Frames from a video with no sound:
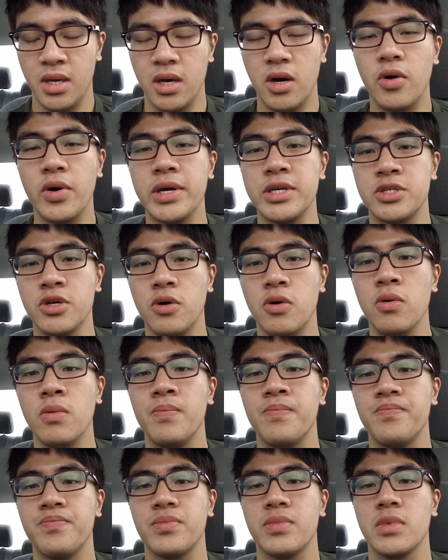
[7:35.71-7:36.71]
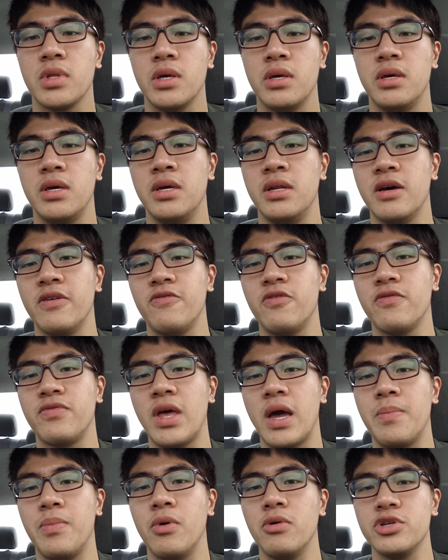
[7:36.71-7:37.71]
Okay, so enough of
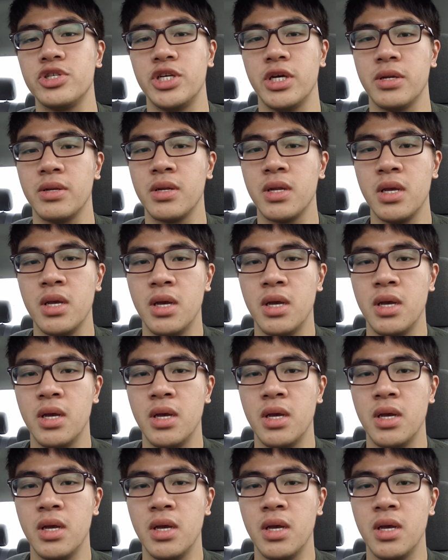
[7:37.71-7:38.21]
that bullshit.